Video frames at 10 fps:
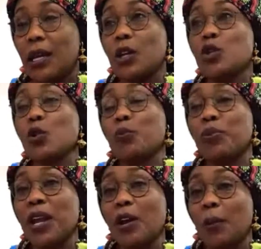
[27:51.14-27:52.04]
to
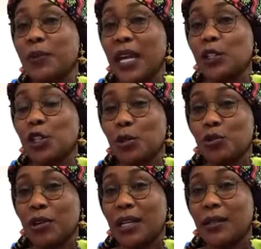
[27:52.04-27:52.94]
bring up their
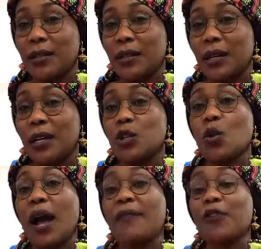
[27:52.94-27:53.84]
children to
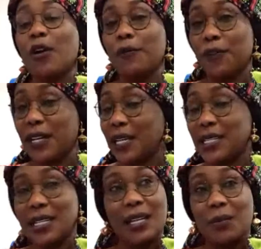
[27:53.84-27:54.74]
have confidence
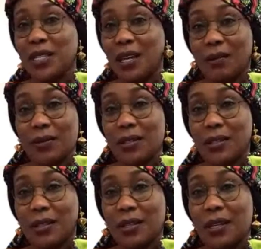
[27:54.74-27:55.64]
in
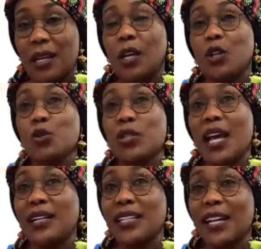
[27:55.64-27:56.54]
themselves, to
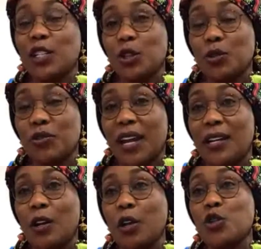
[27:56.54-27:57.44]
tell their children
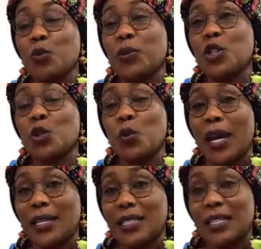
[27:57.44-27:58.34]
not to be
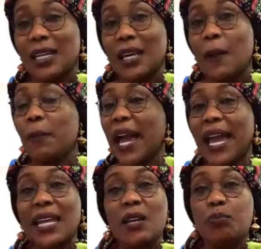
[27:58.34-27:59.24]
swayed by
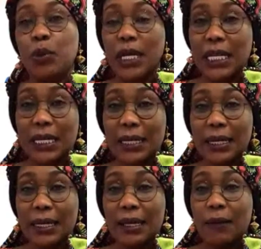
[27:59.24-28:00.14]
any bully,
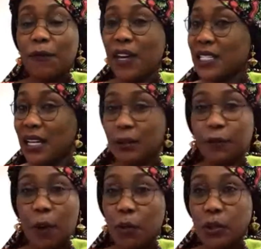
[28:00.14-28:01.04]
first and
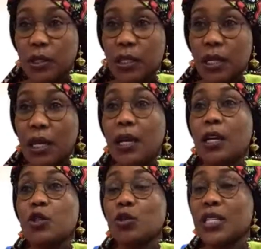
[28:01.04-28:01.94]
foremost,
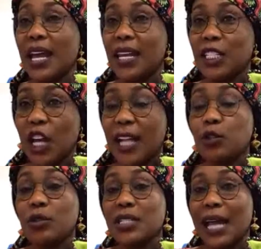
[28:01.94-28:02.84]
to tell a child
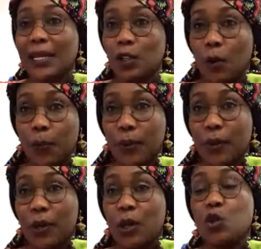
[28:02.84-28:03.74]
to stand up
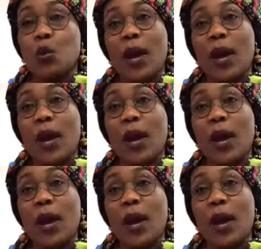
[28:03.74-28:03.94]
to